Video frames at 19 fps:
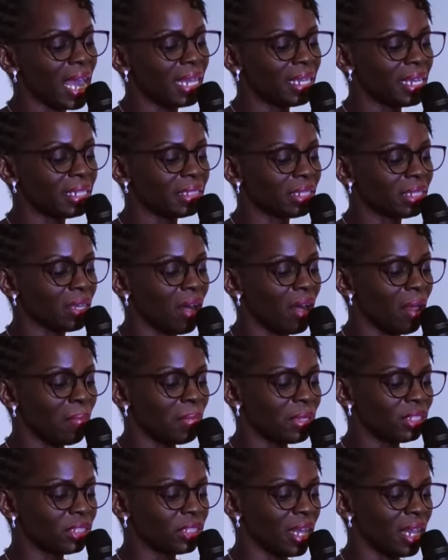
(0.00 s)
highlights a
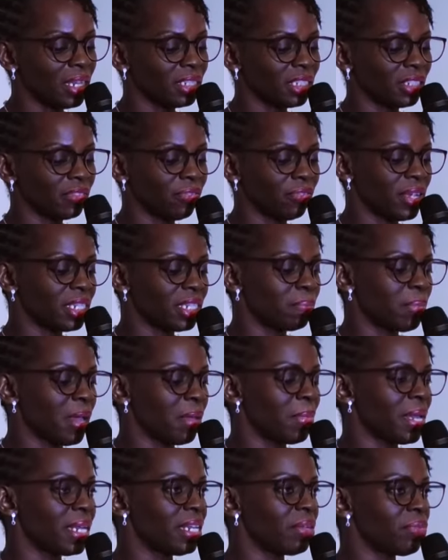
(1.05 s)
common challenge faced by
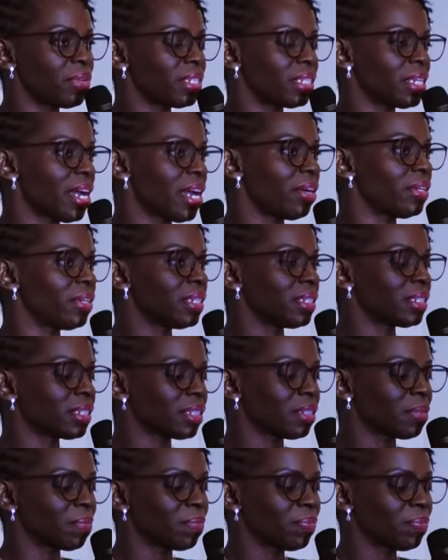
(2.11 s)
many retirees,